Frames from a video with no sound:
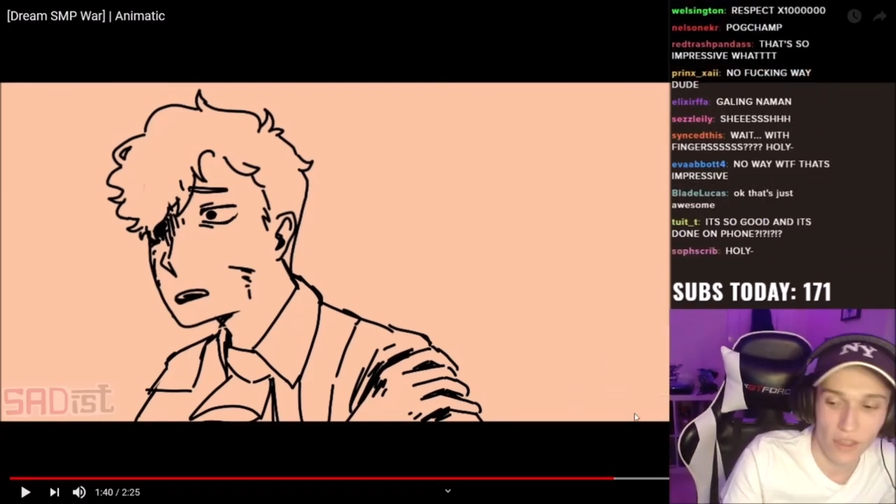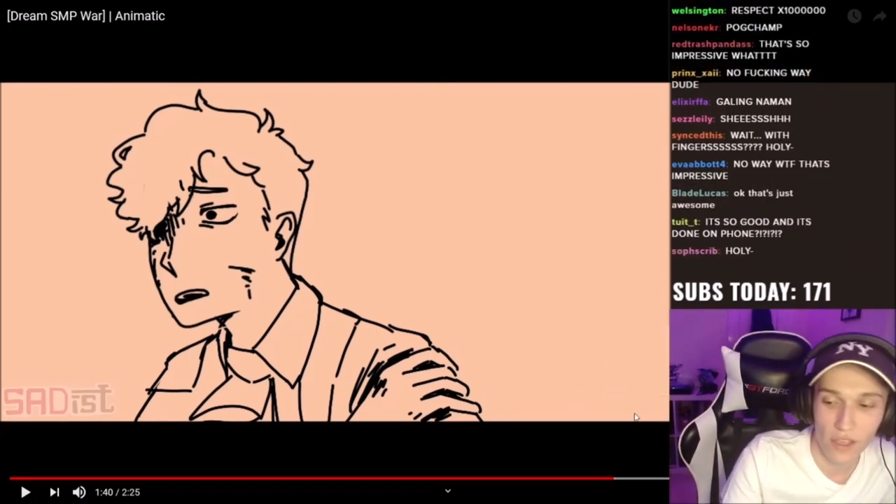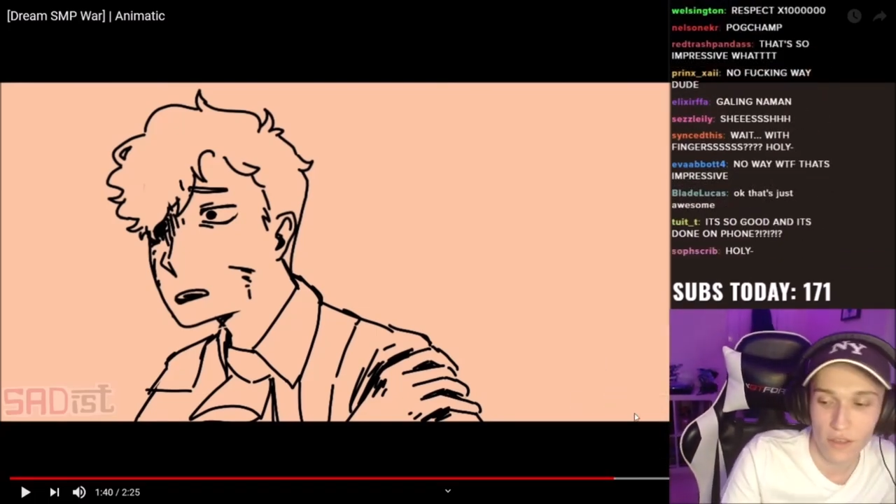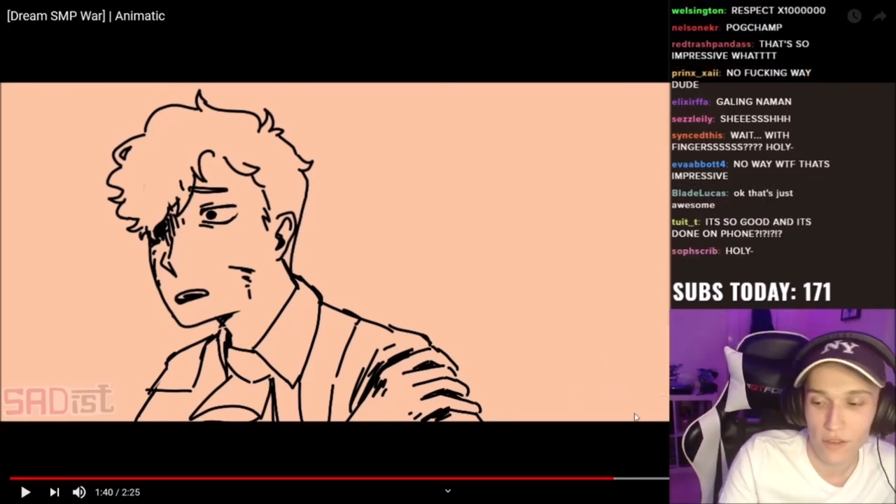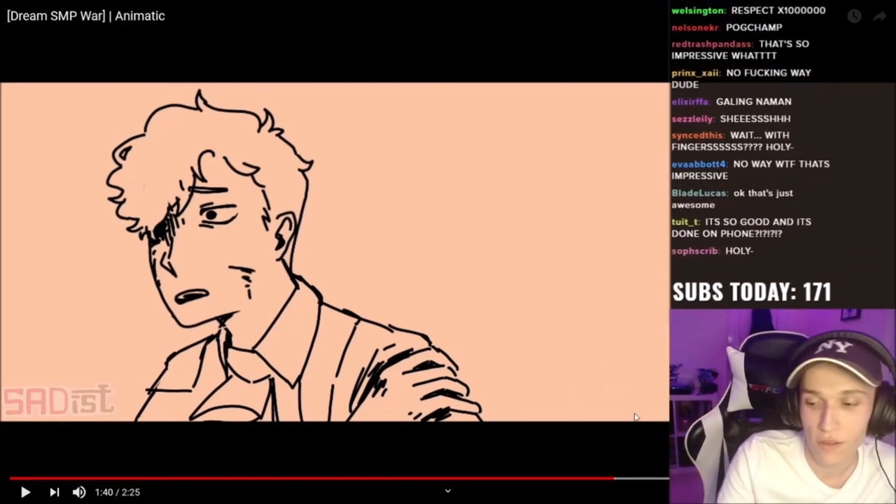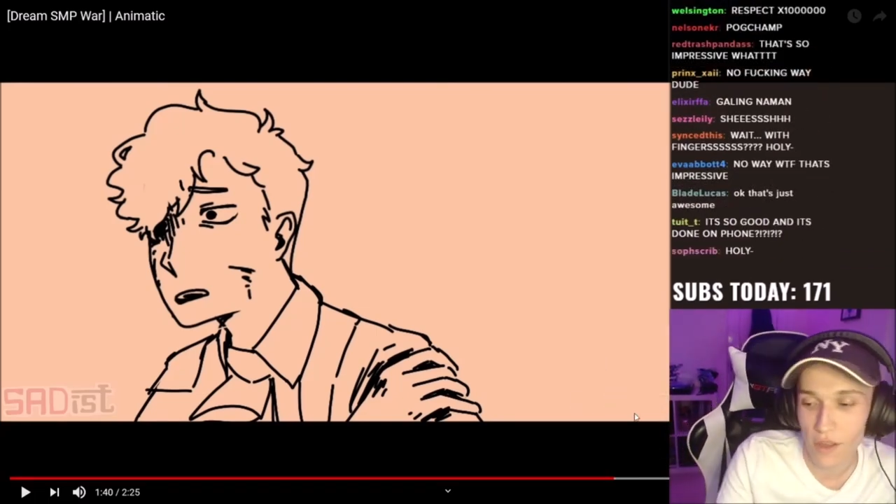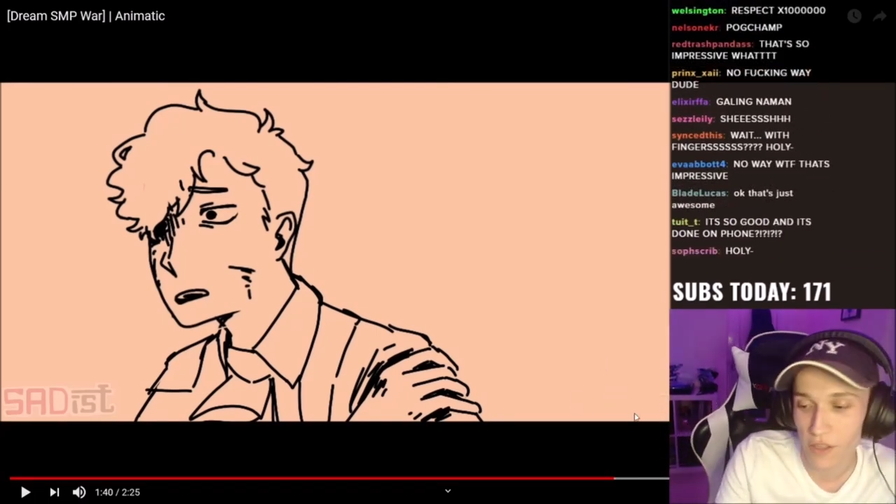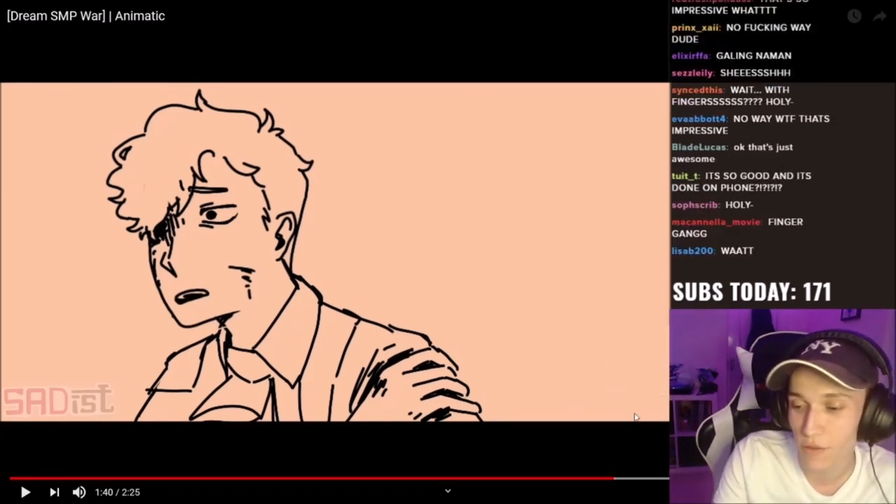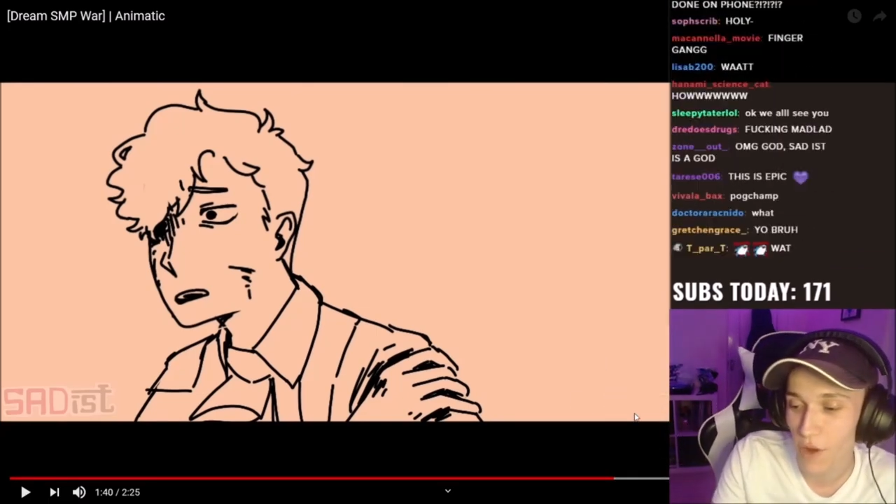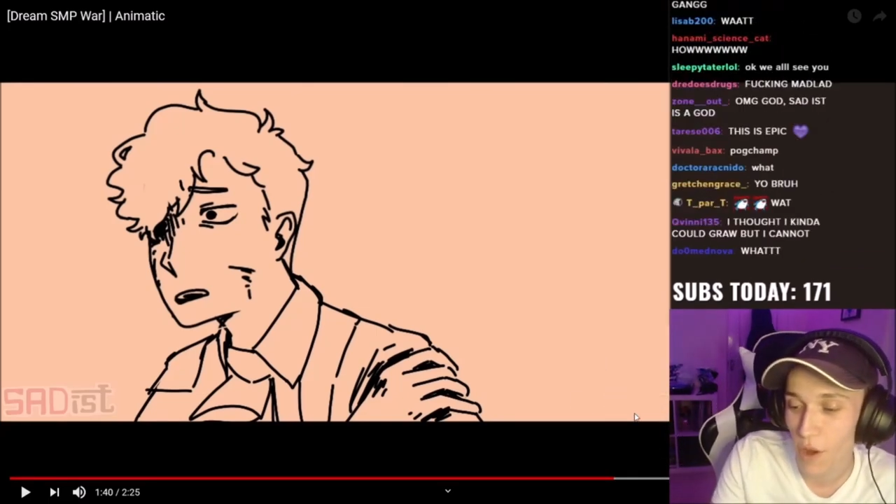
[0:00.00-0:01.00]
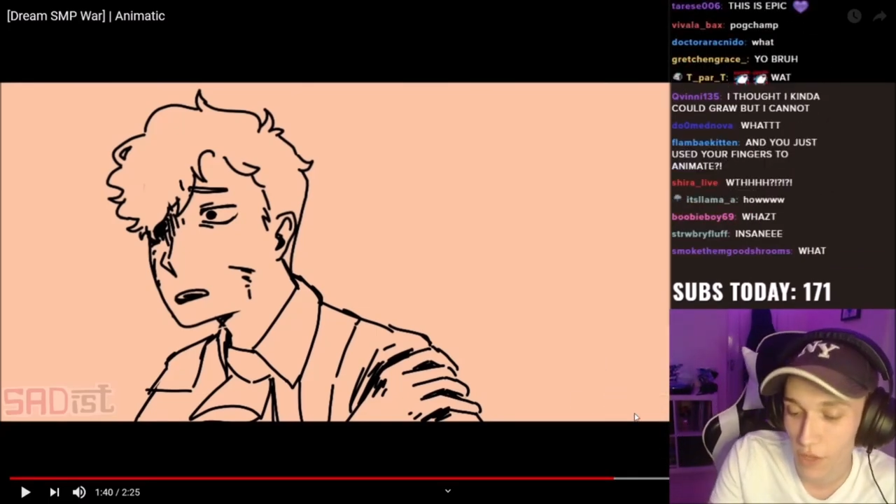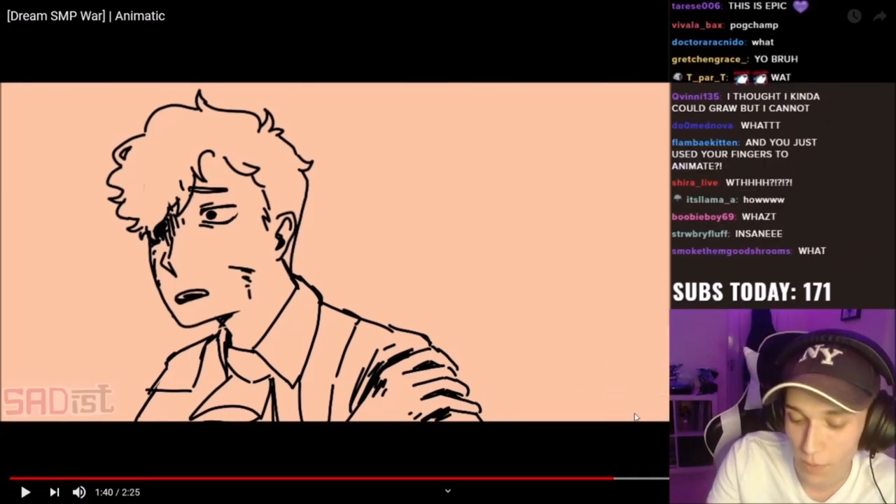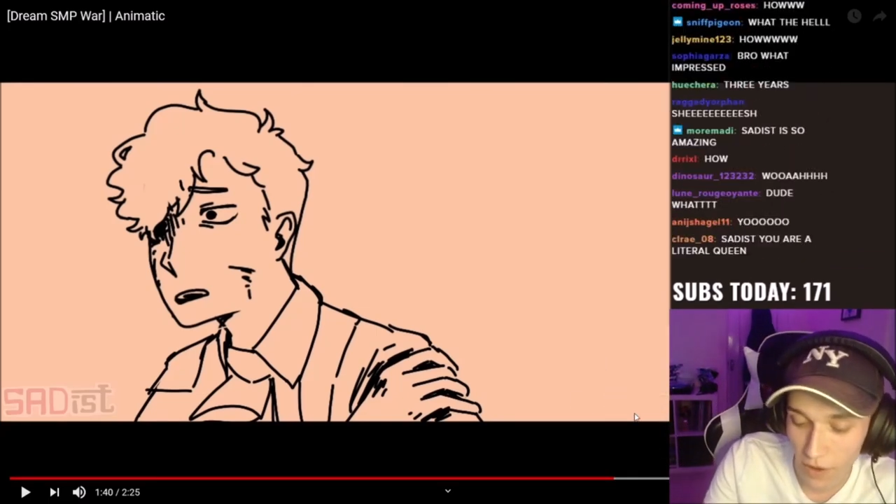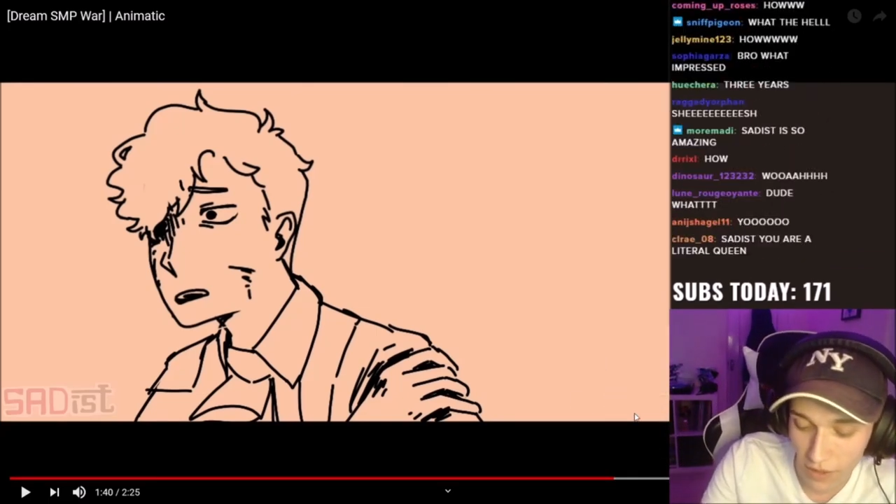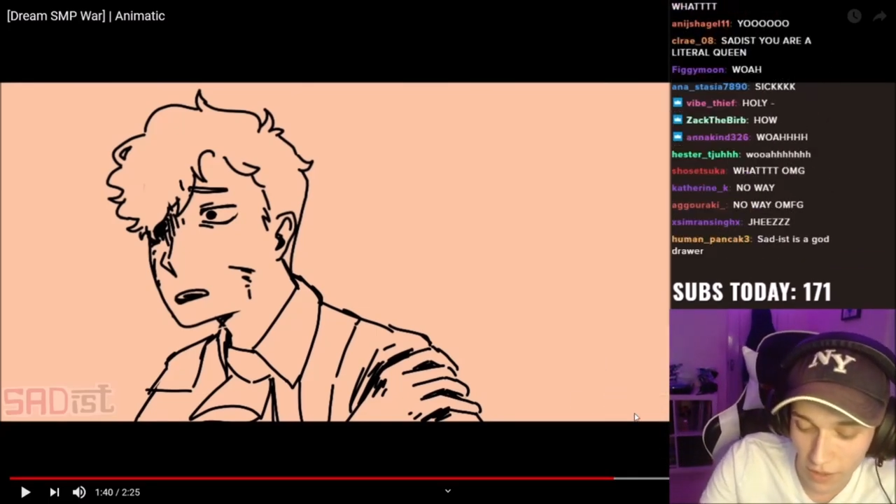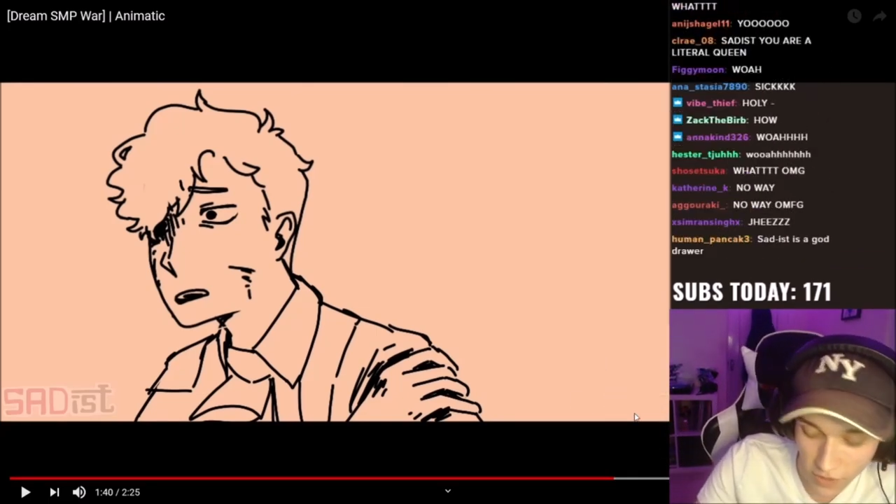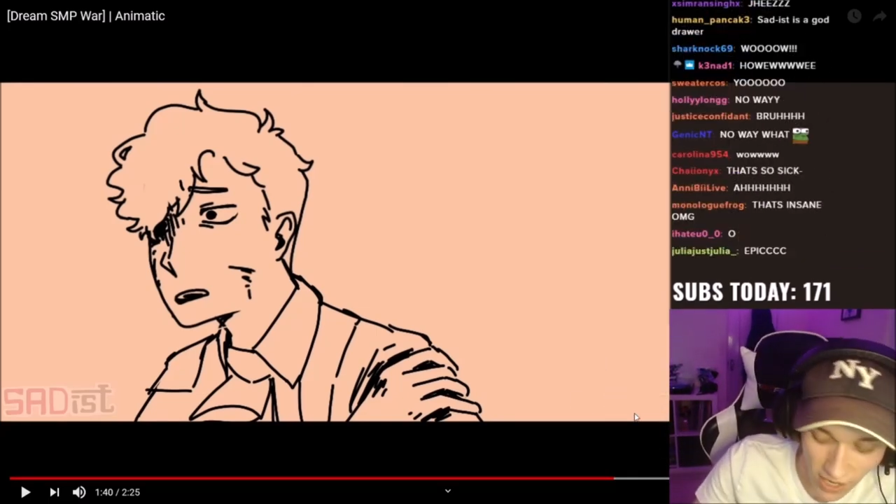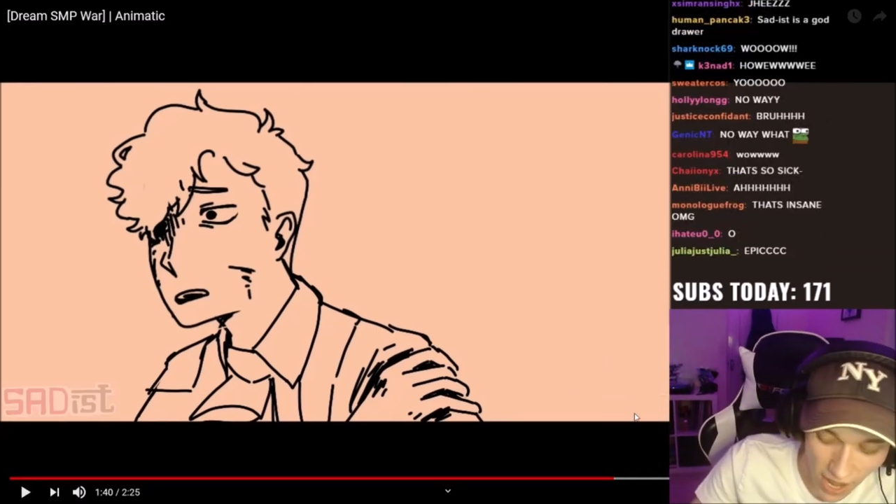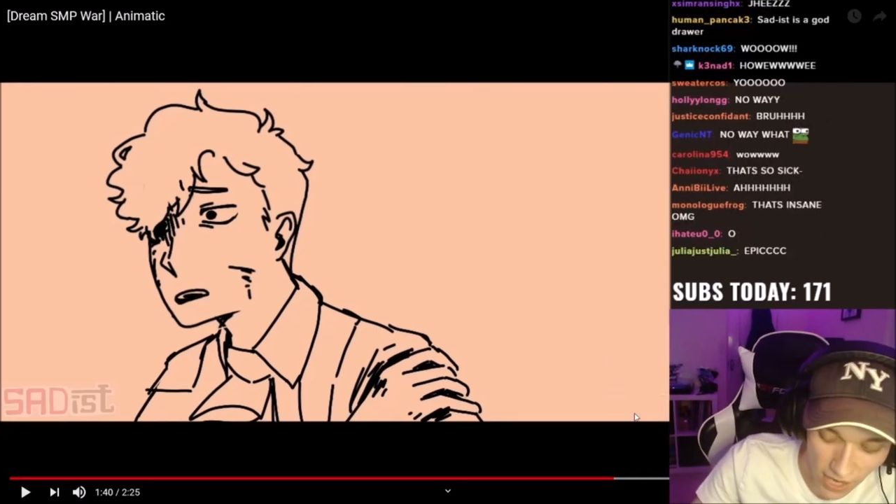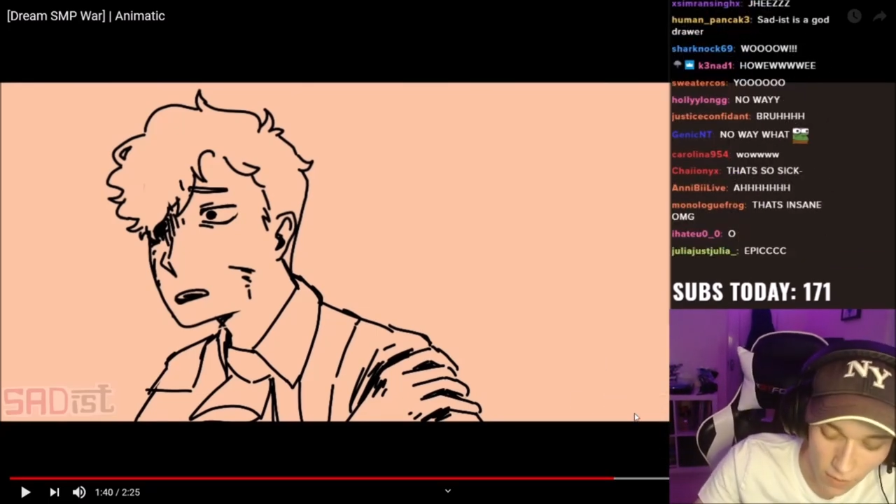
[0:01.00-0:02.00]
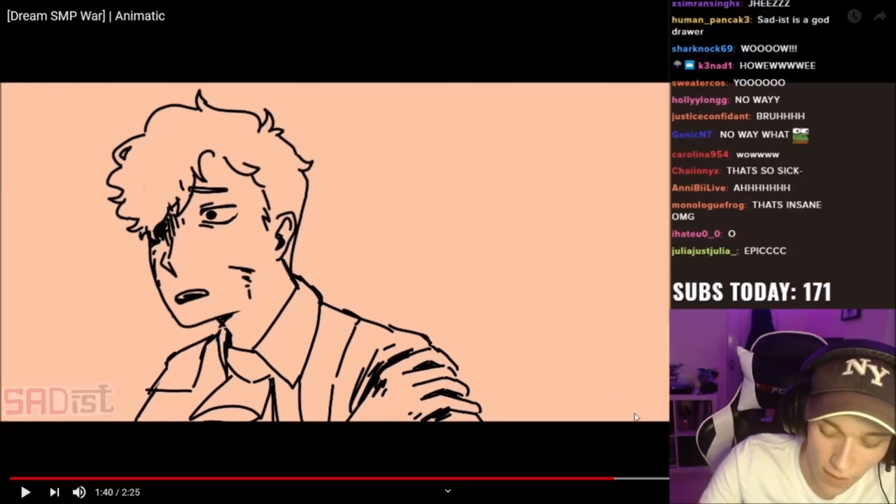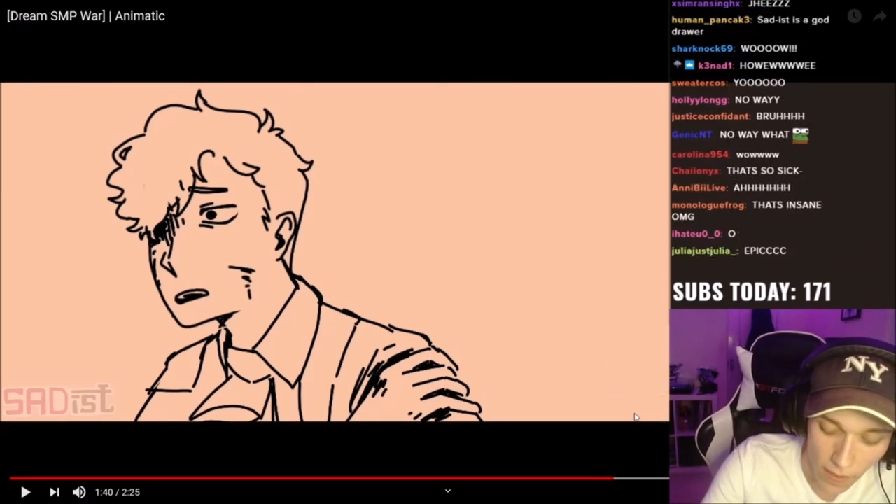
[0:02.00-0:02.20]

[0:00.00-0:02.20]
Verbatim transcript: think you know this, but I think I've said it anyway.